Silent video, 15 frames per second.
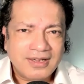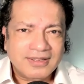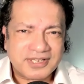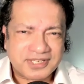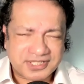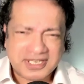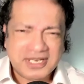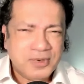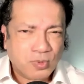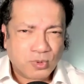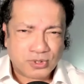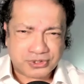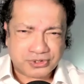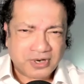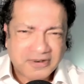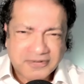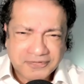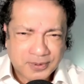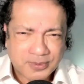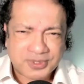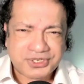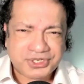The sea was rough,
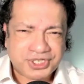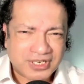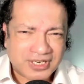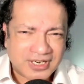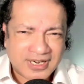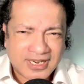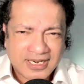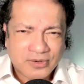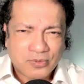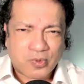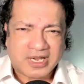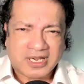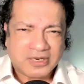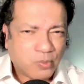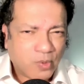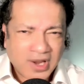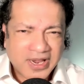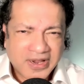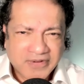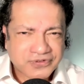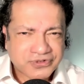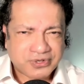it was churning, wicked
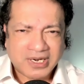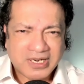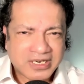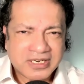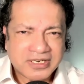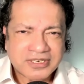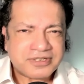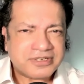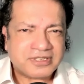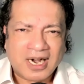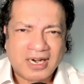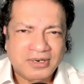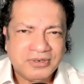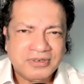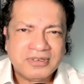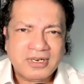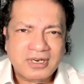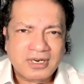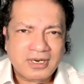waves threatening to drown.